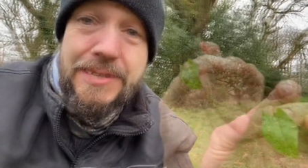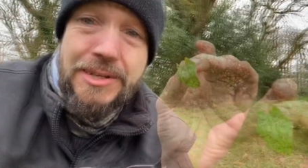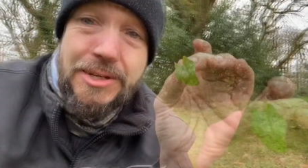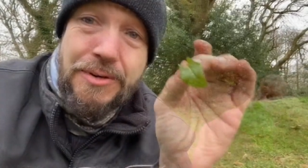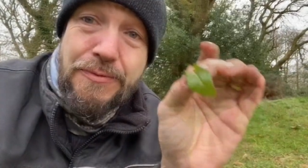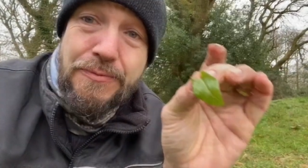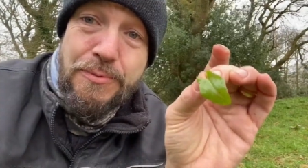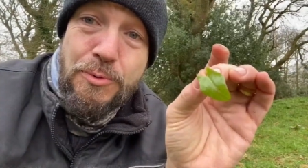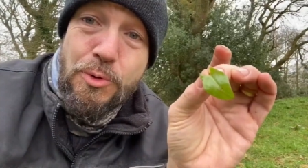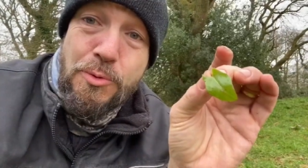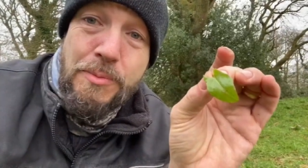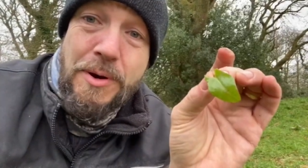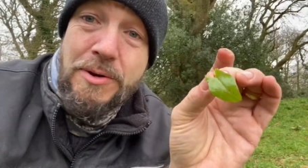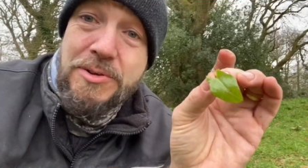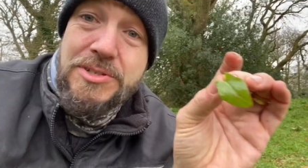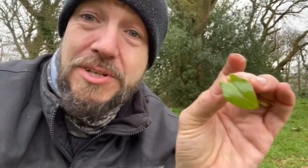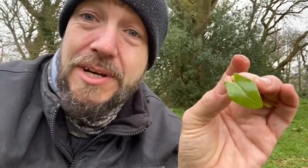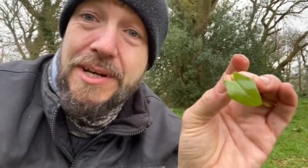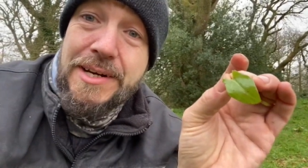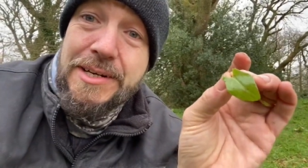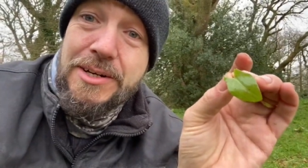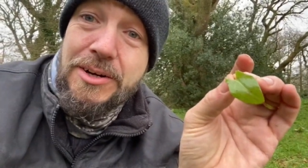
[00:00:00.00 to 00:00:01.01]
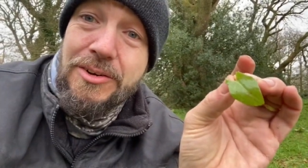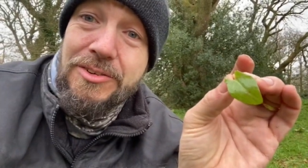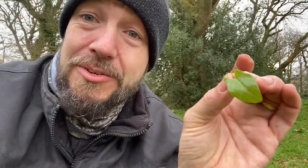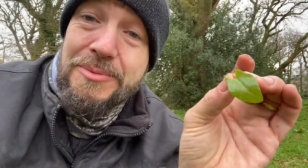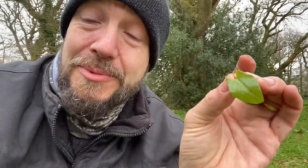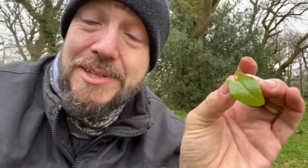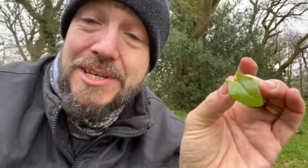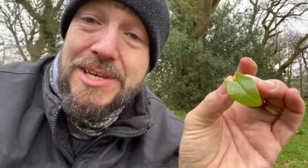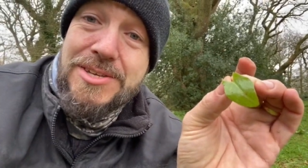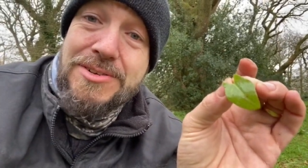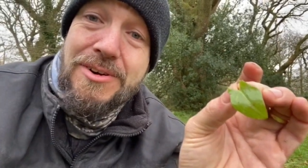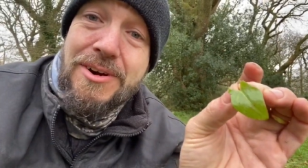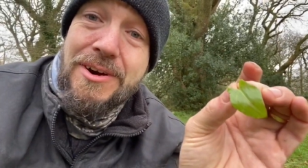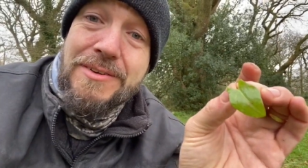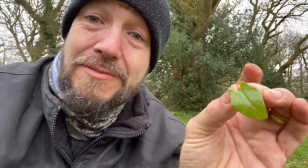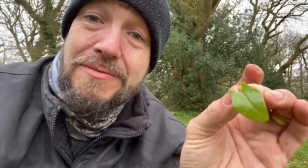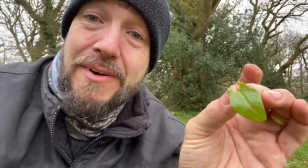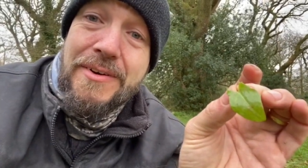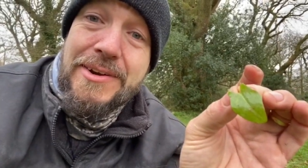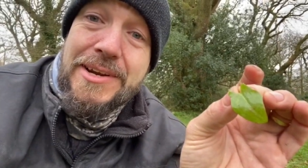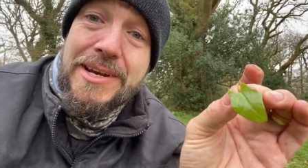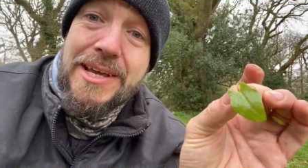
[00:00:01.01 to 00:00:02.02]
You've almost certainly got some of these growing
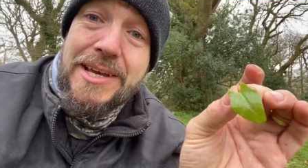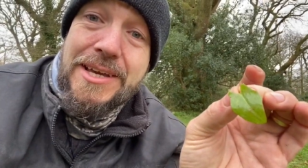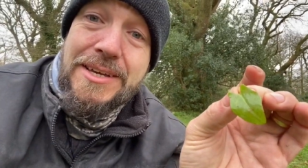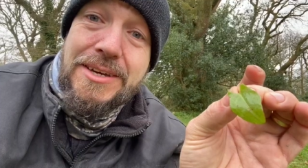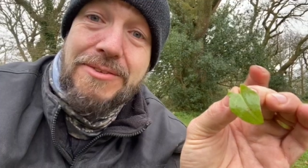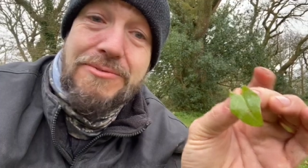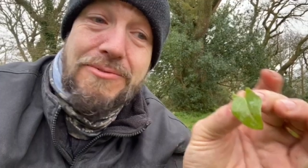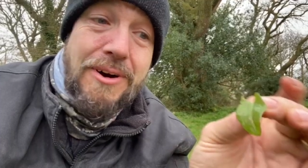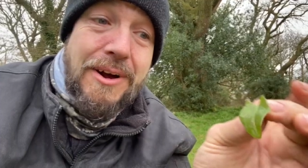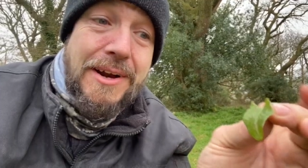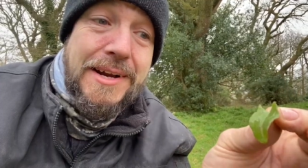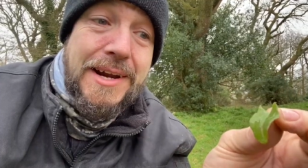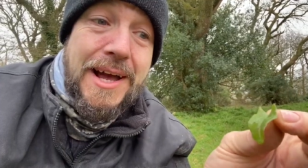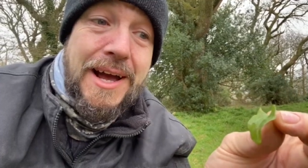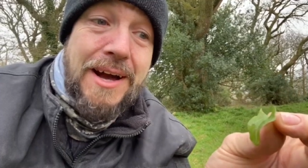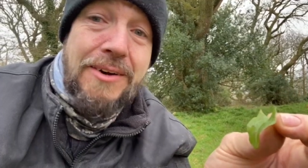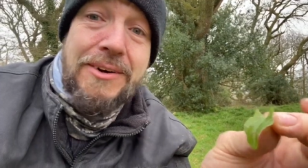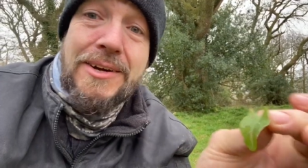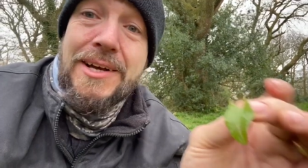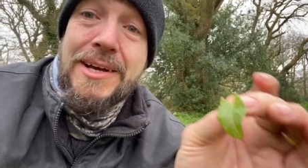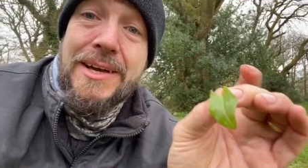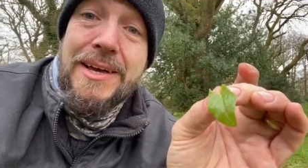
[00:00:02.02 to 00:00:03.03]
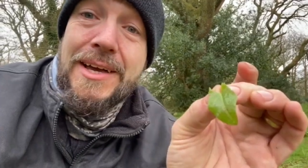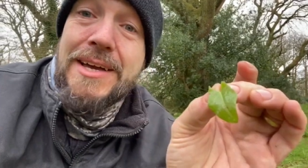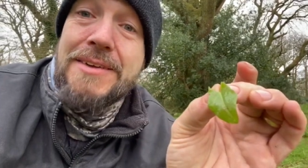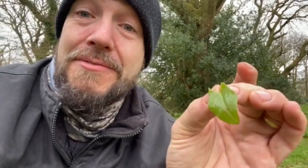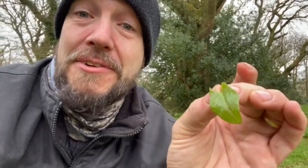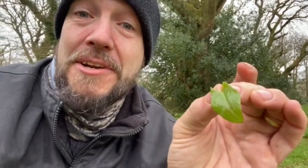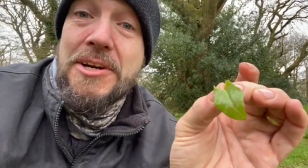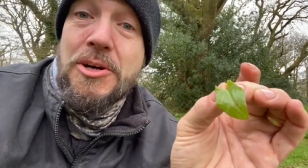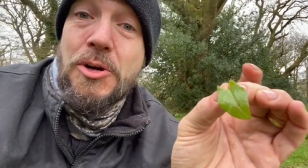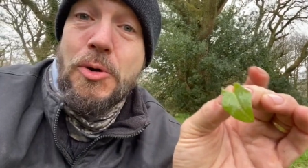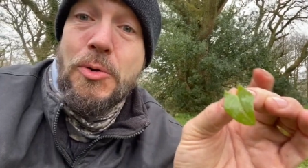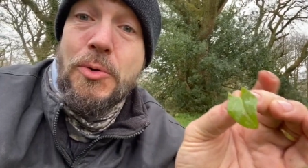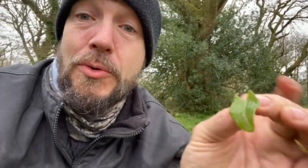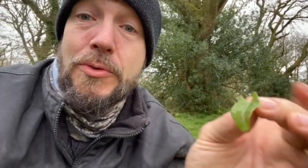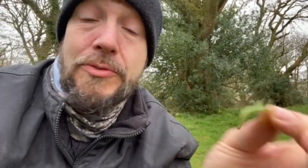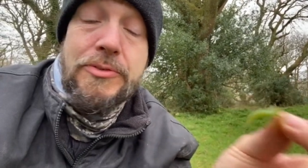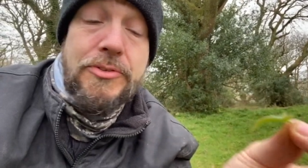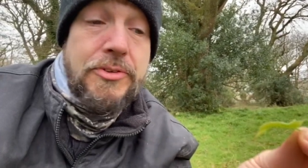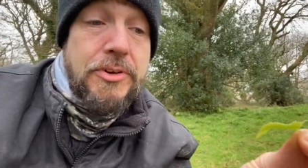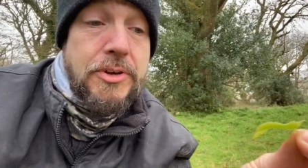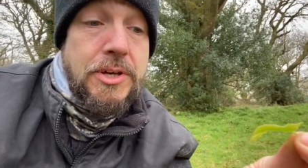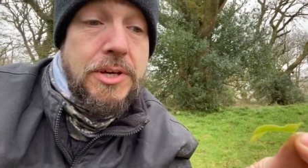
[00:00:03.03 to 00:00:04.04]
very near you right now, even in
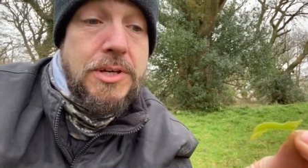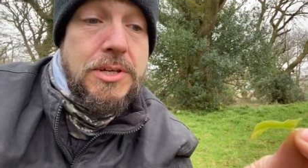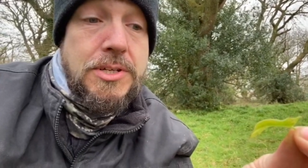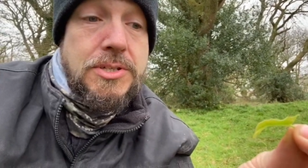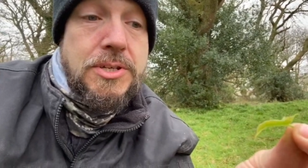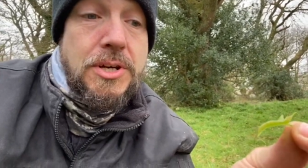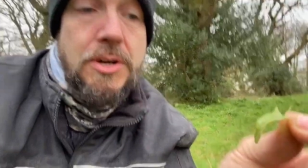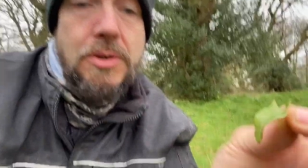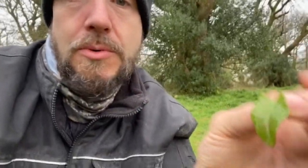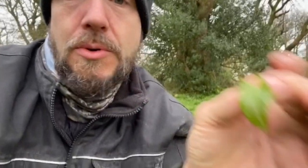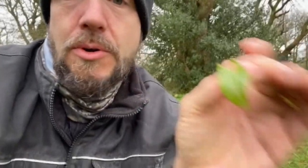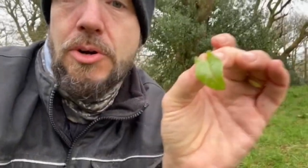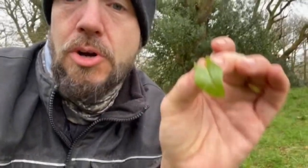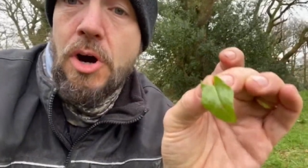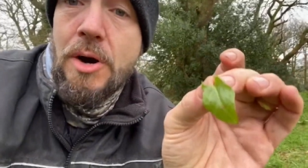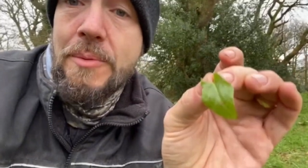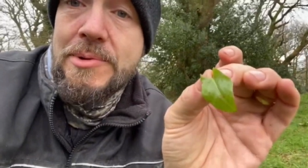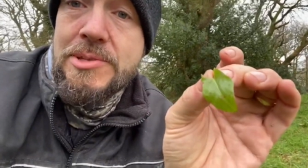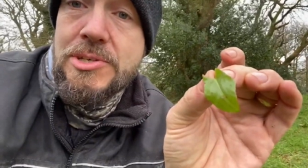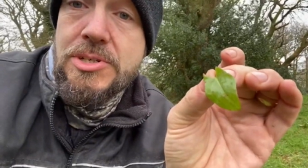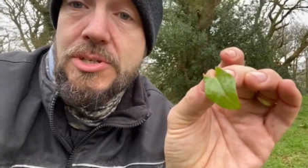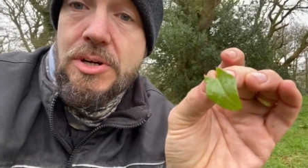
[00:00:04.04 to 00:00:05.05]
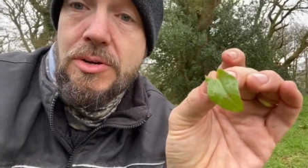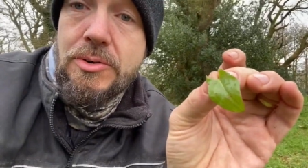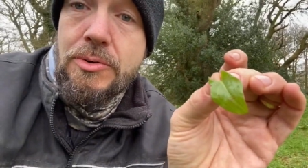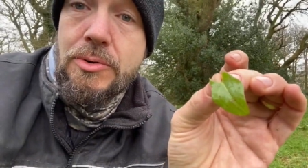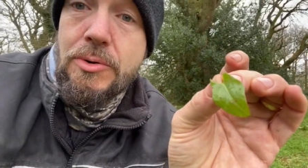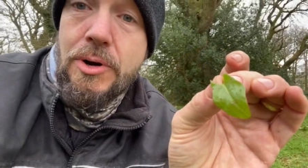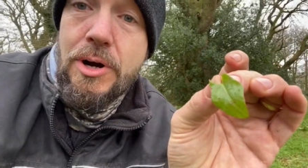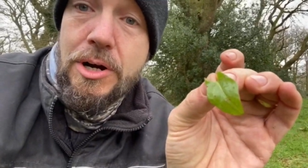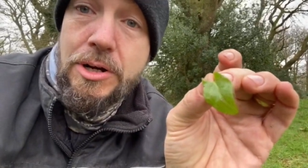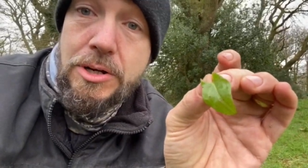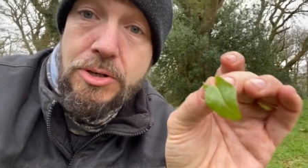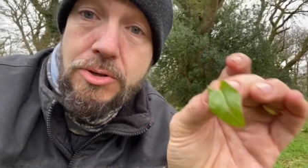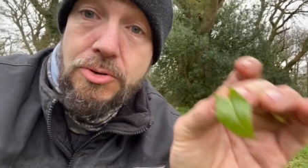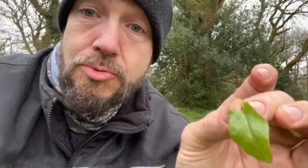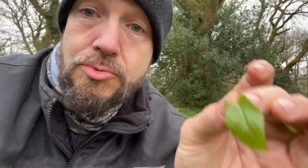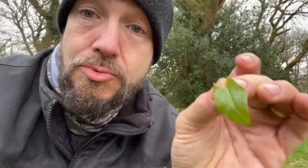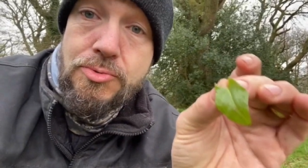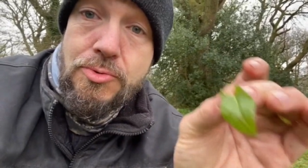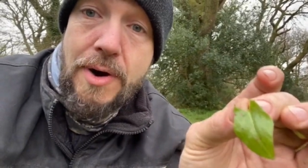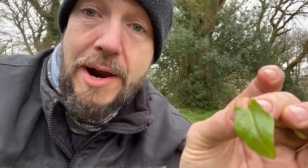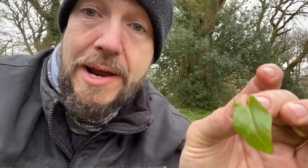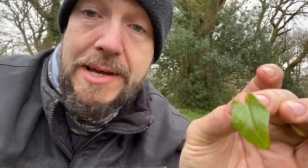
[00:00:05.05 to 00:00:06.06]
lawns. So common sorrel, a
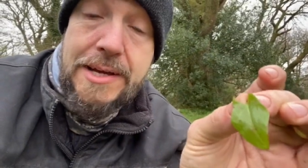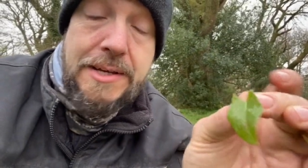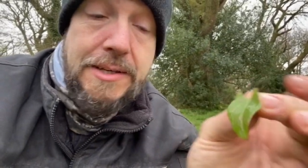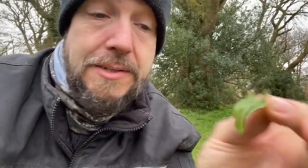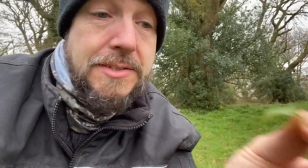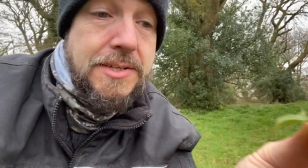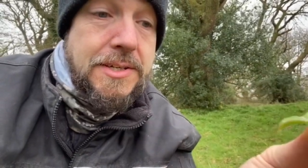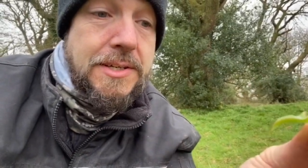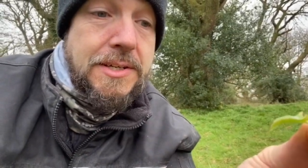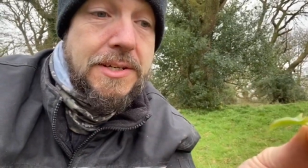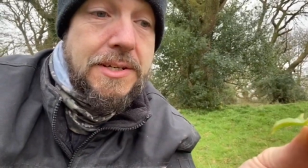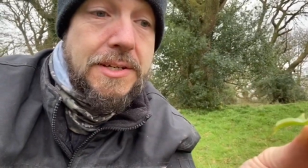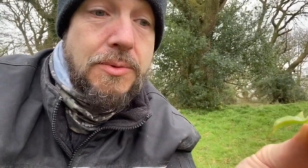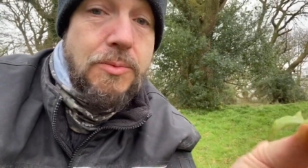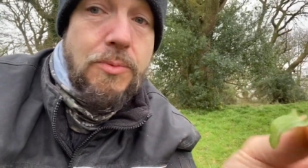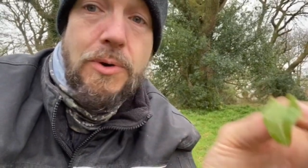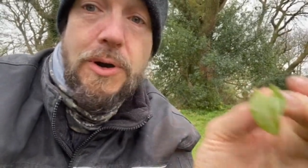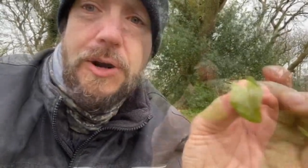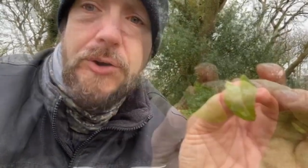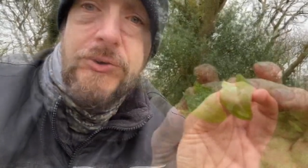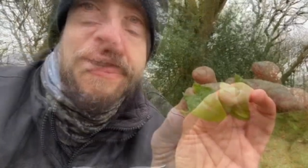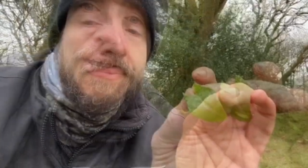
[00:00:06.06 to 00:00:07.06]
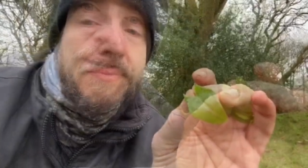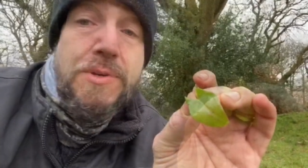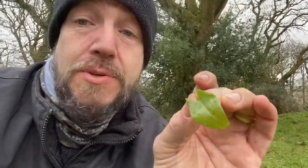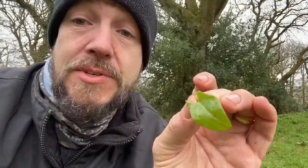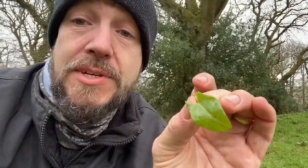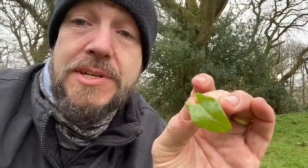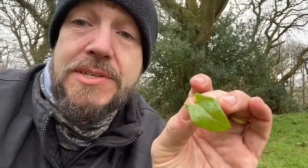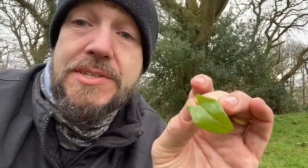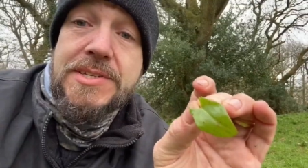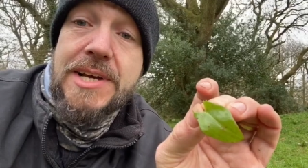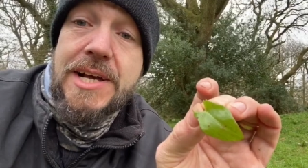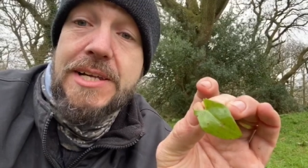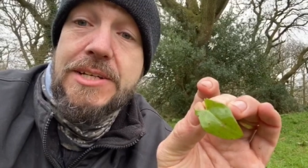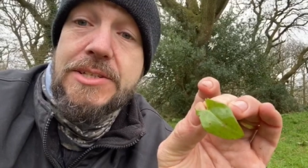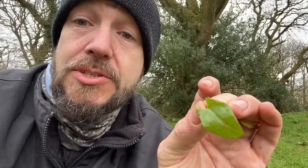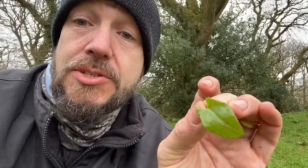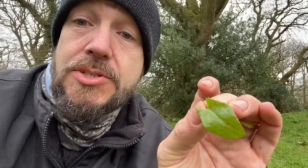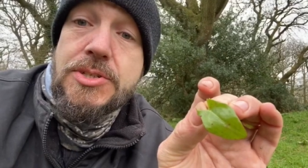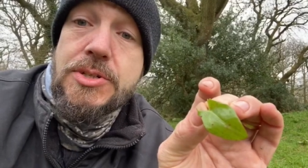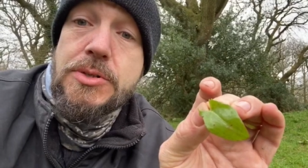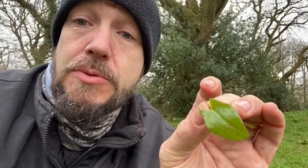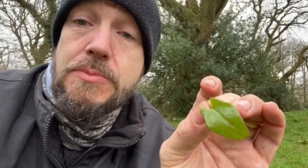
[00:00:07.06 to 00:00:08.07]
great wild edible. Use it in salads,
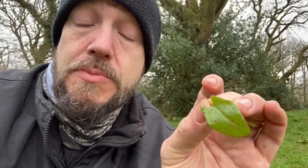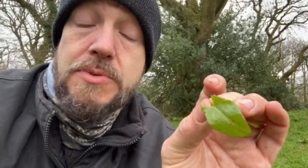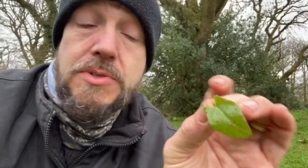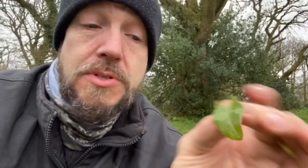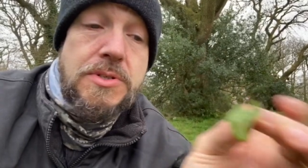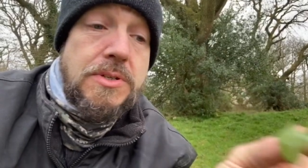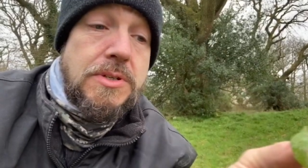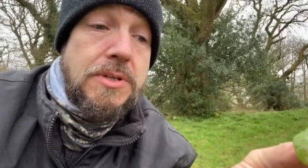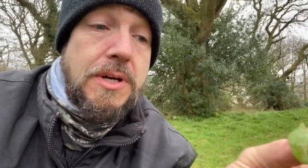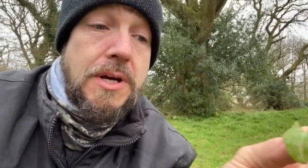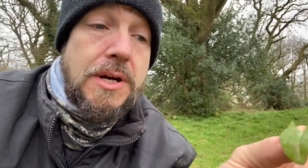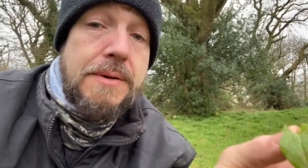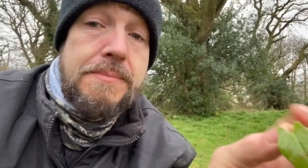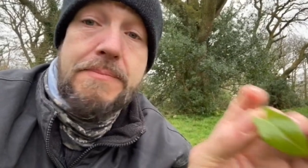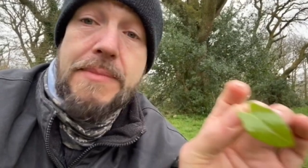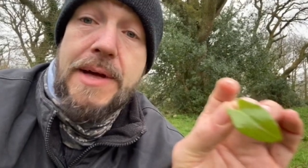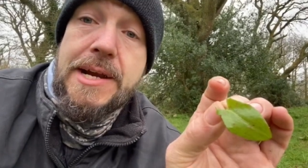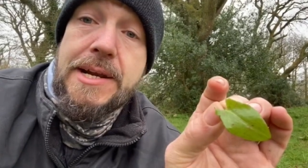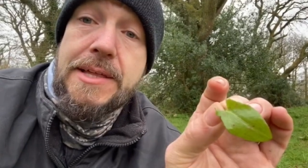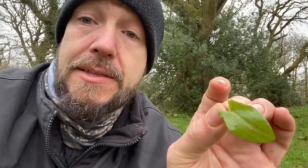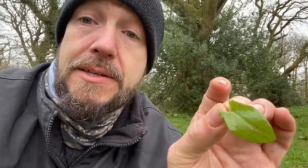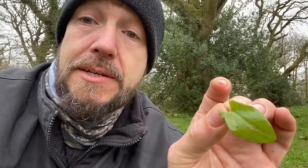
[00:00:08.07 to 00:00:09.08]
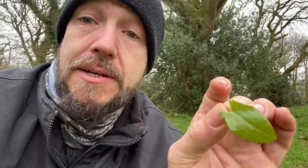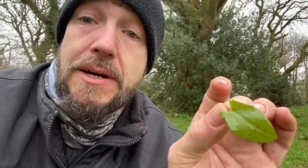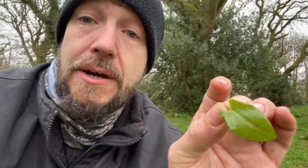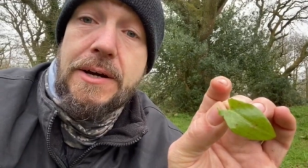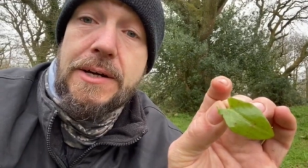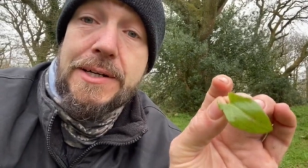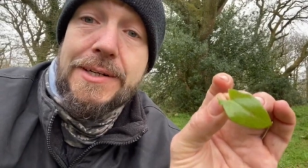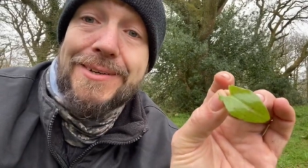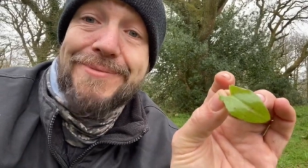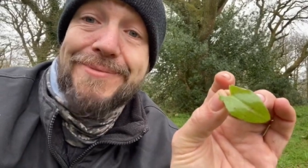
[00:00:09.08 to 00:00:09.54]
soups, um, anything you like.